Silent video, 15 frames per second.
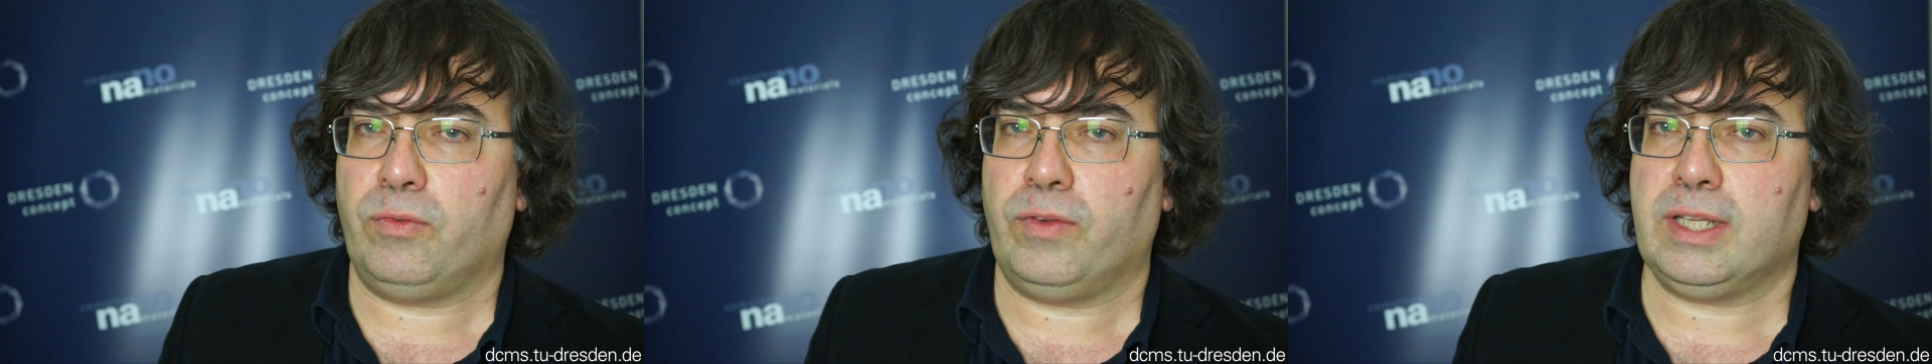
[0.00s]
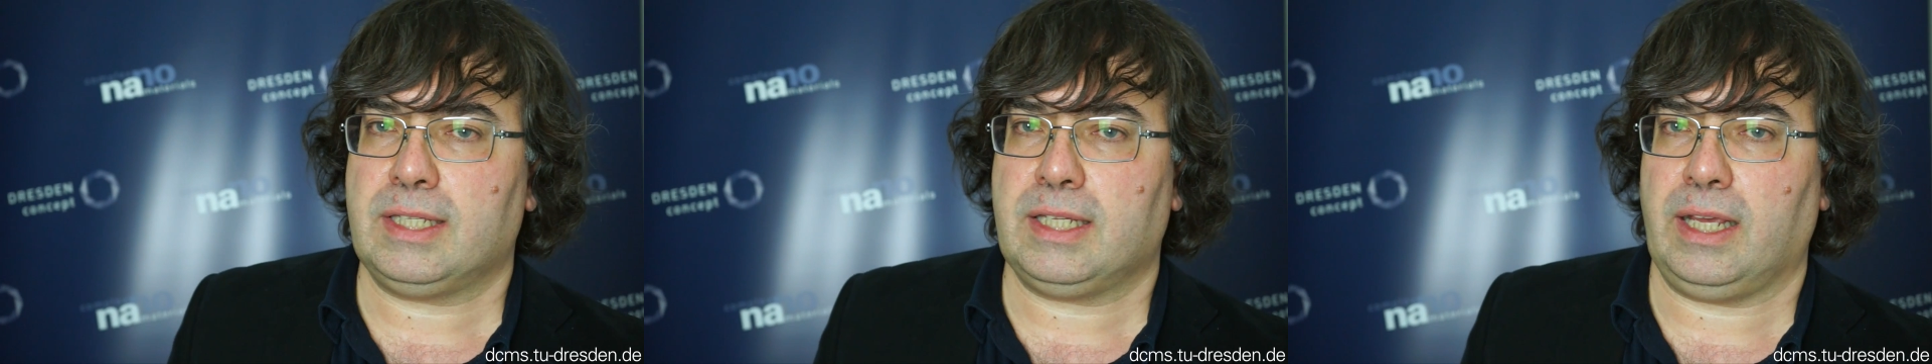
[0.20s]

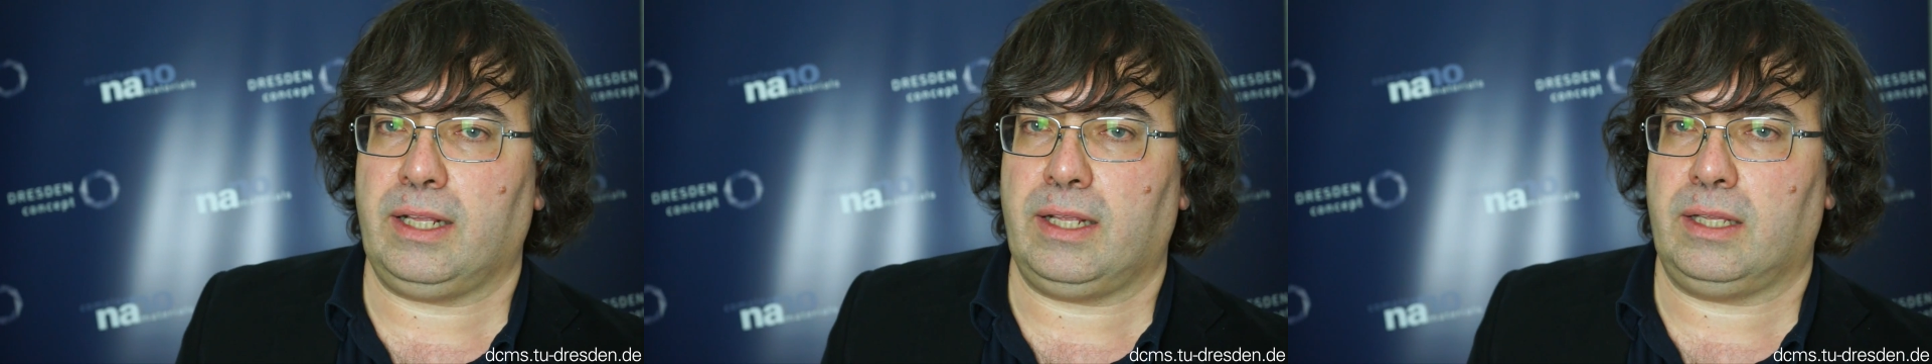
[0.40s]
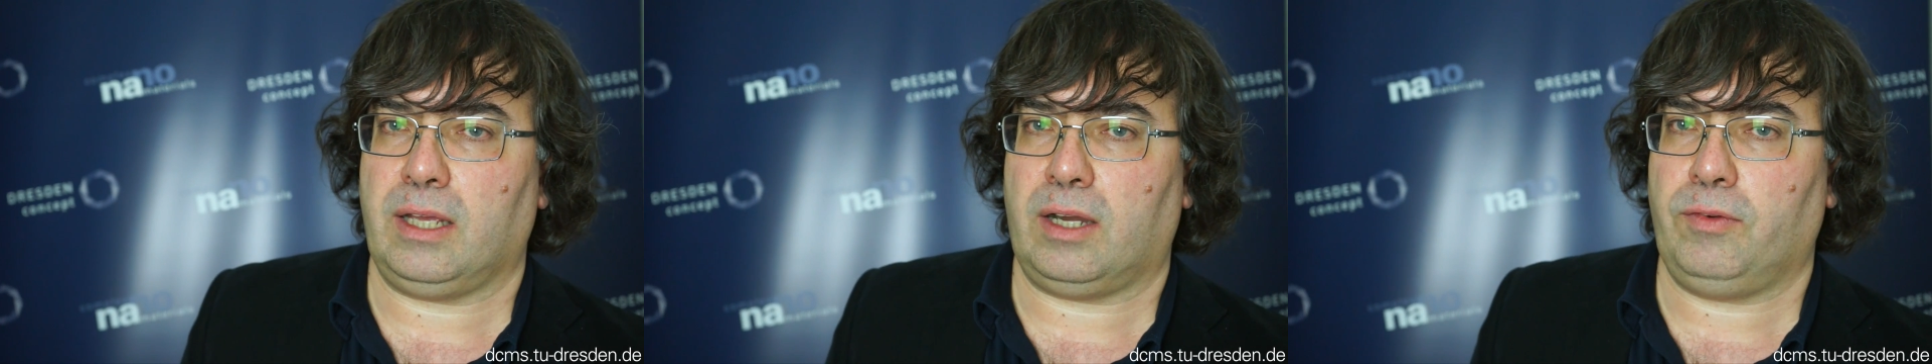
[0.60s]
often say
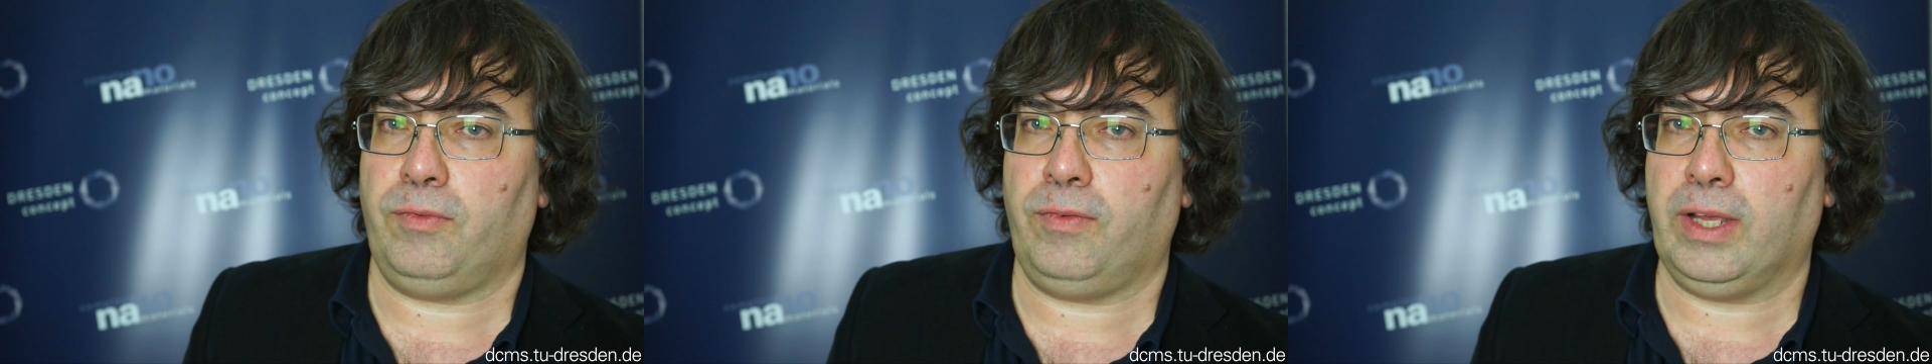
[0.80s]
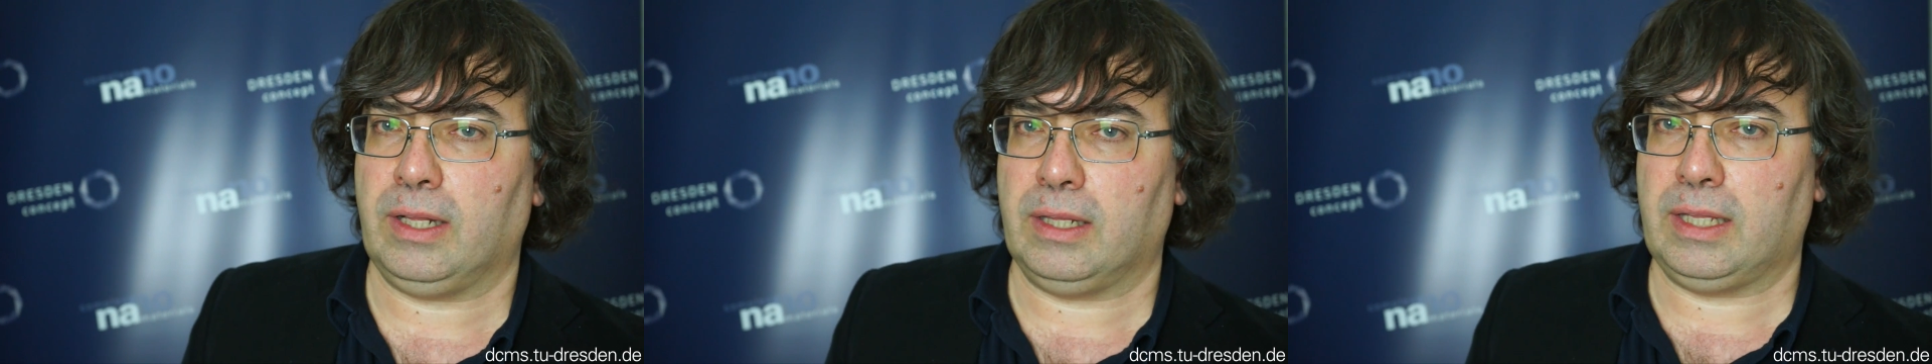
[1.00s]
that our
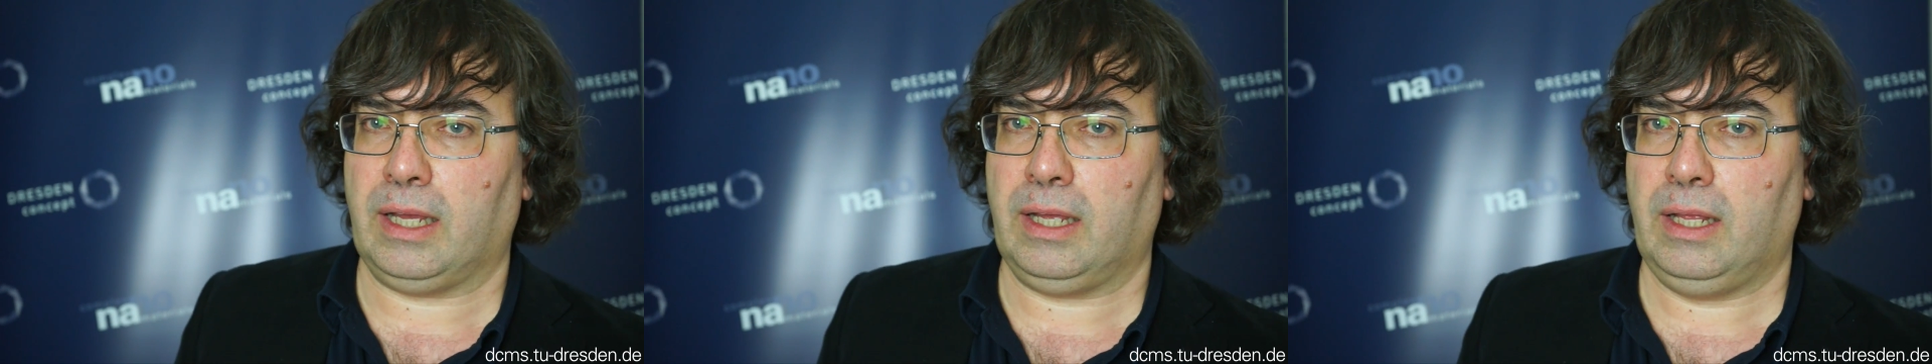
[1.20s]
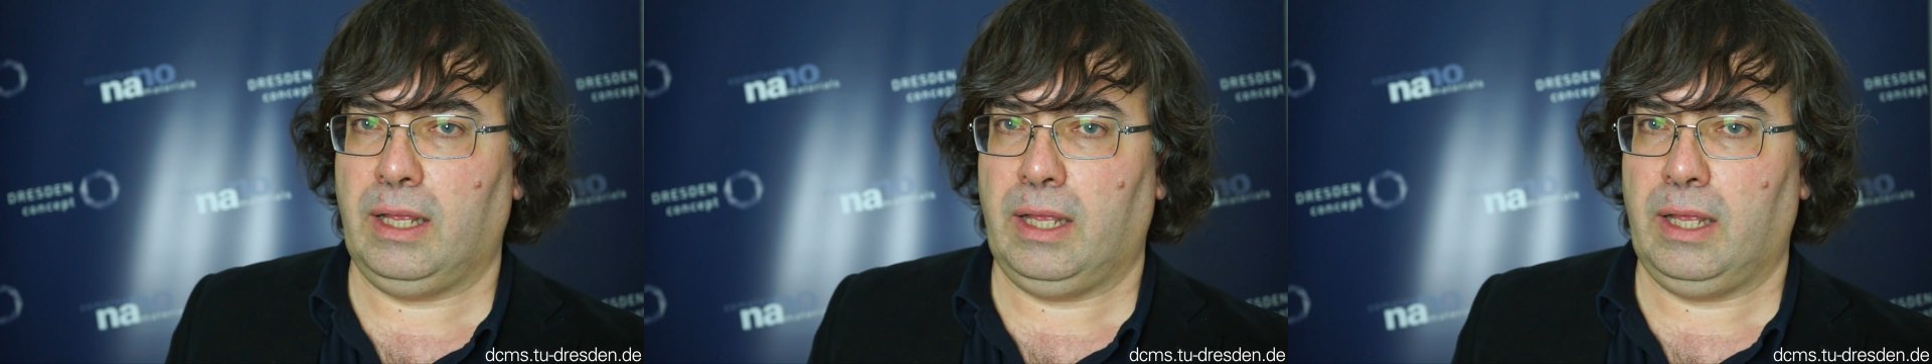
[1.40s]
field